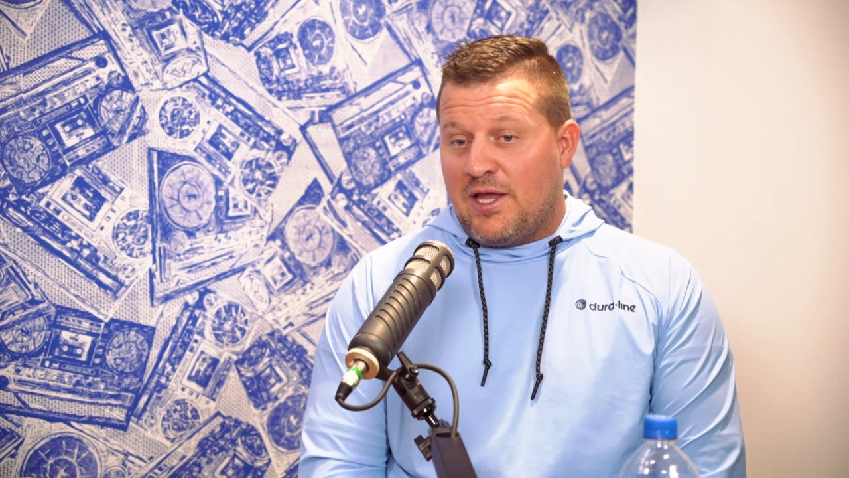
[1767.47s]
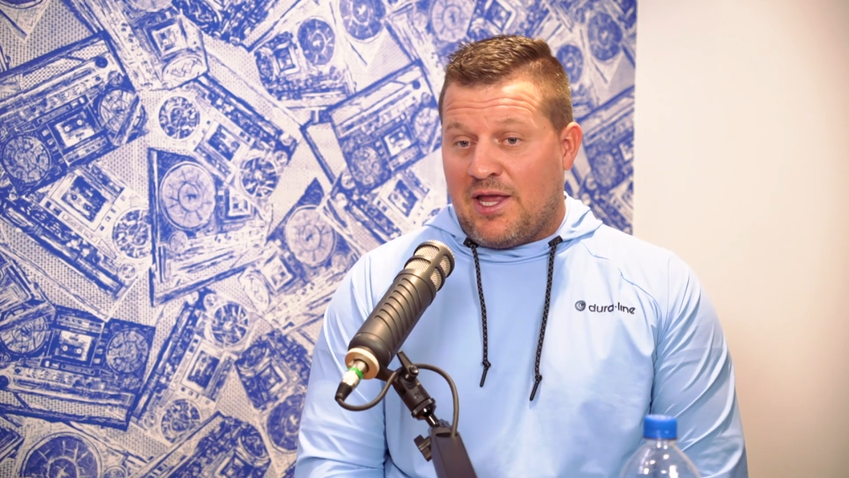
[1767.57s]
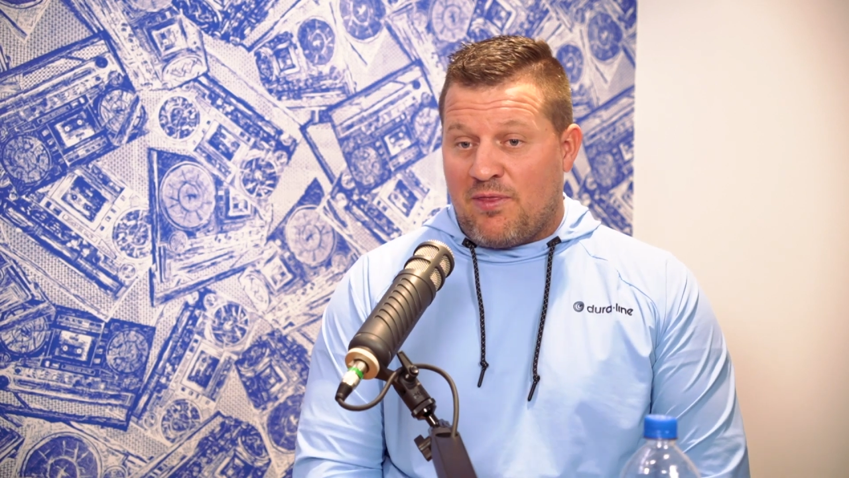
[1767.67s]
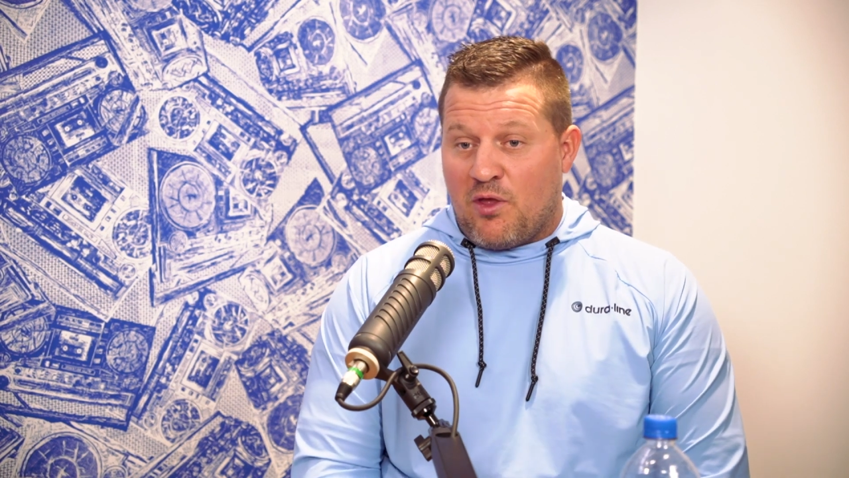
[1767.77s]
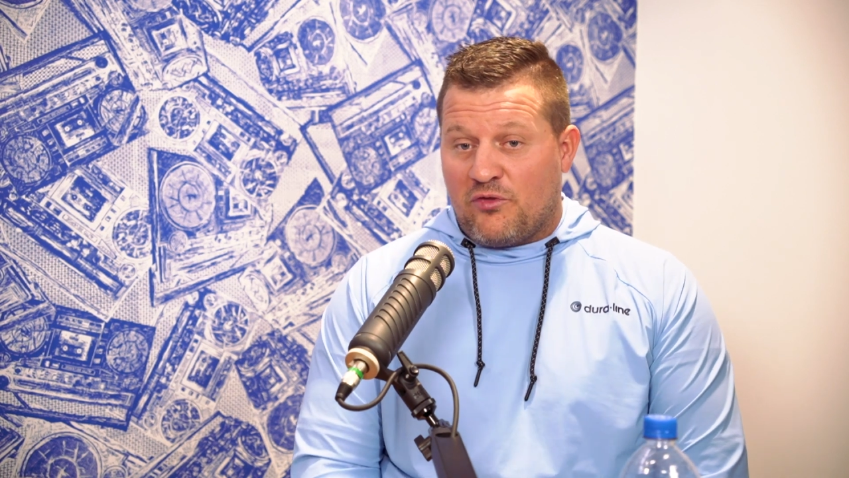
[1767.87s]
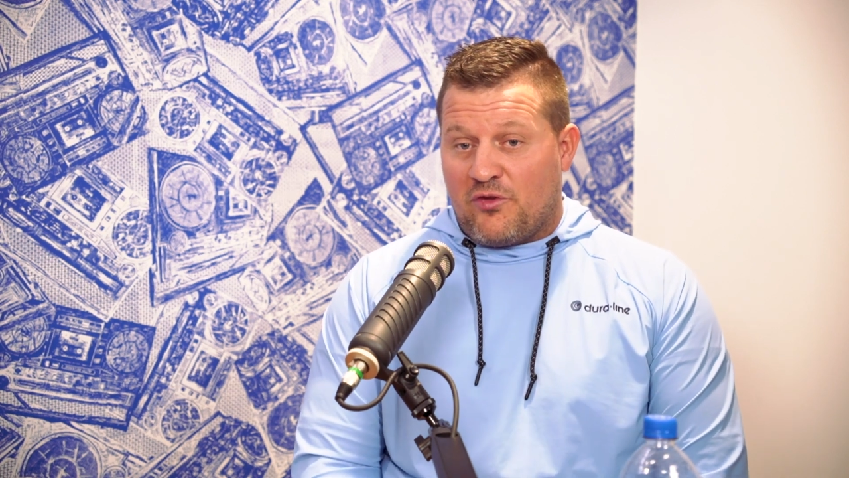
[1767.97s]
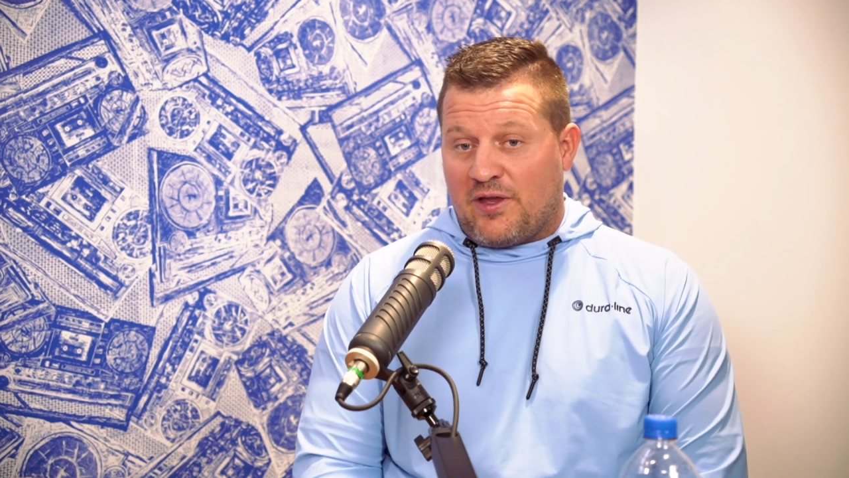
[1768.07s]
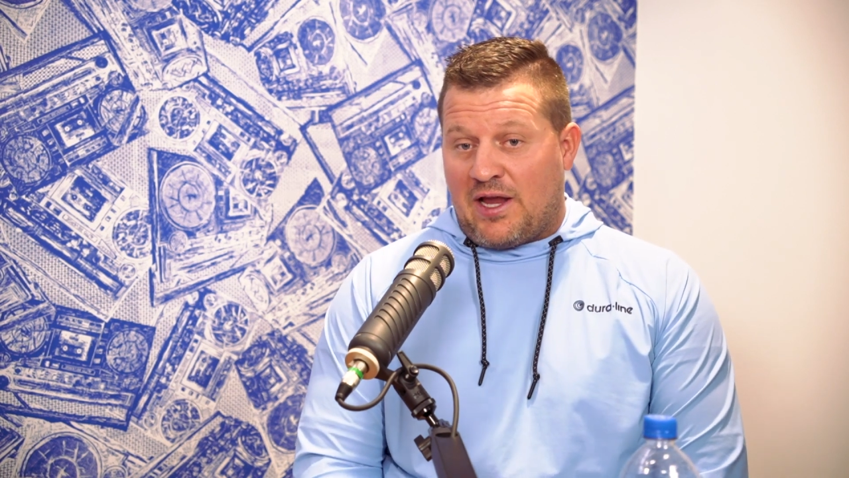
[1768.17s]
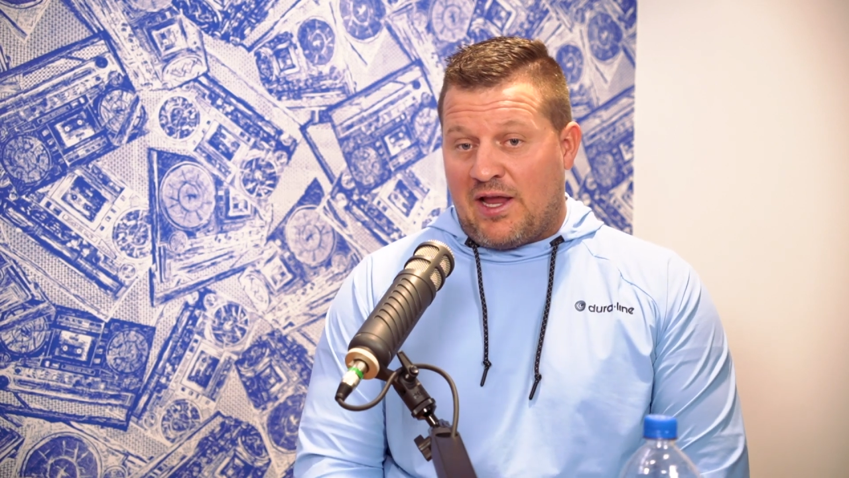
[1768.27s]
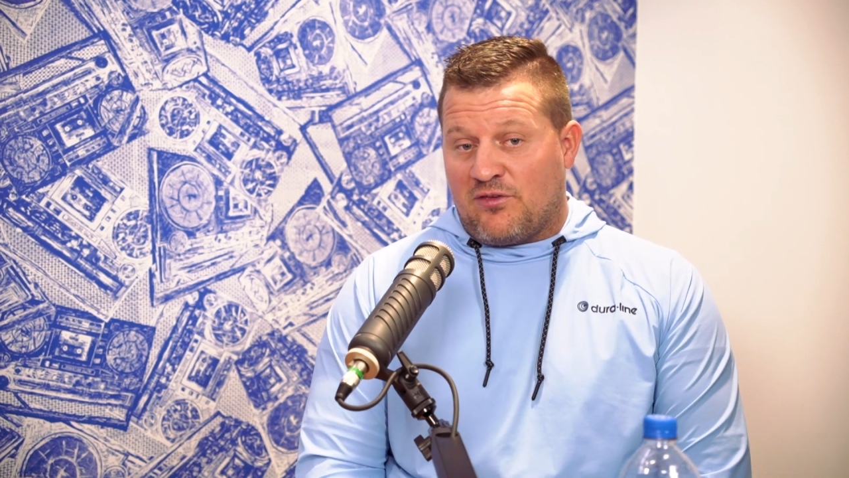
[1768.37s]
and those are
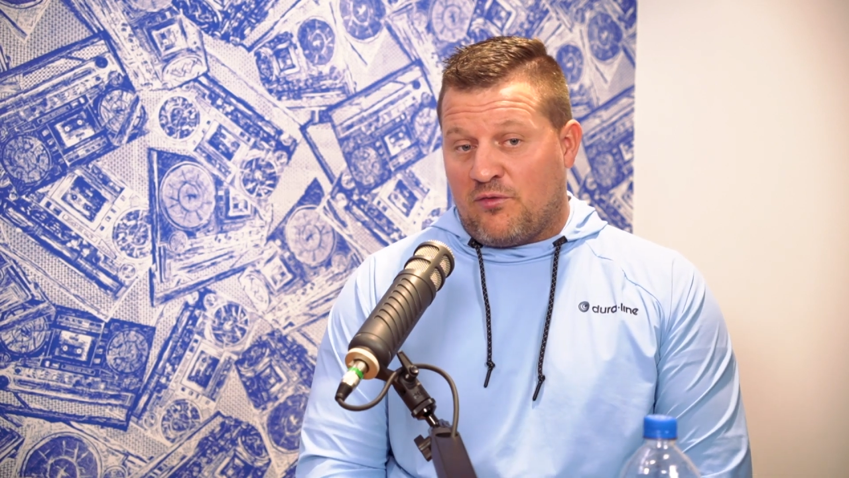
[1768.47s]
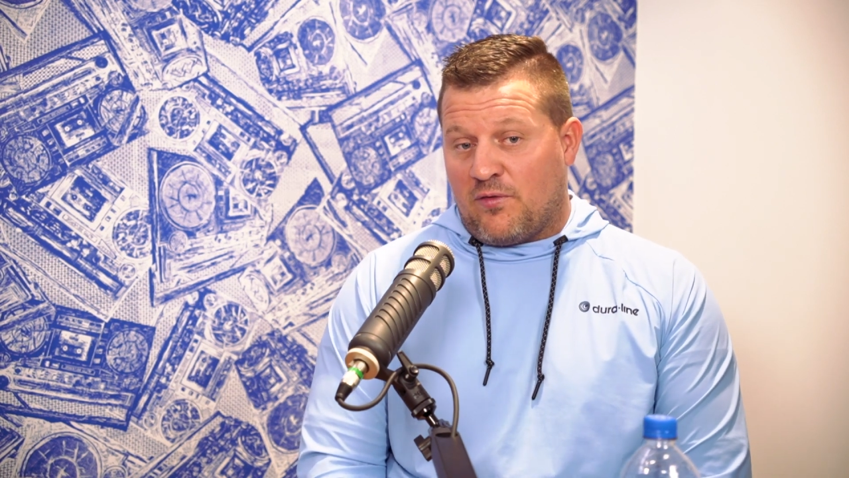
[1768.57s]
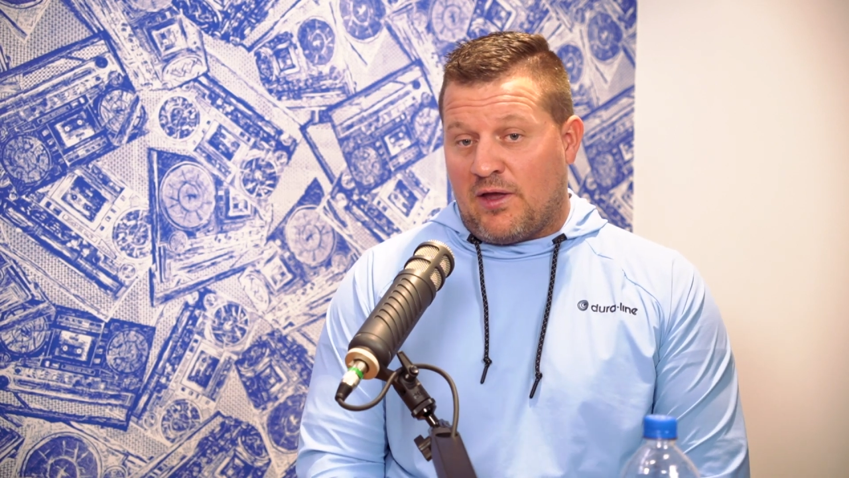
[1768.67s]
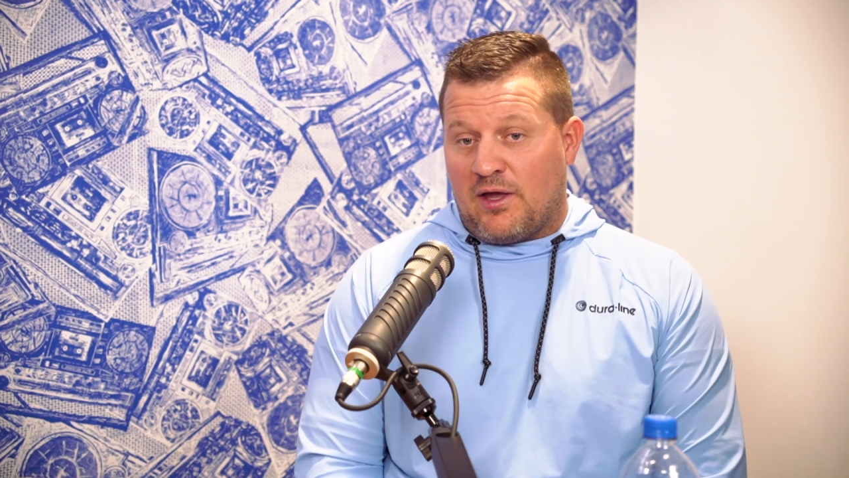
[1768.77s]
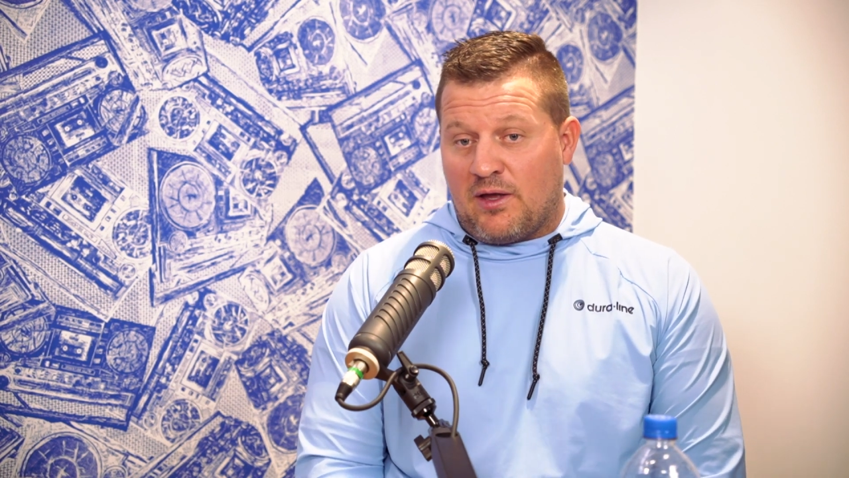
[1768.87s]
the kinds of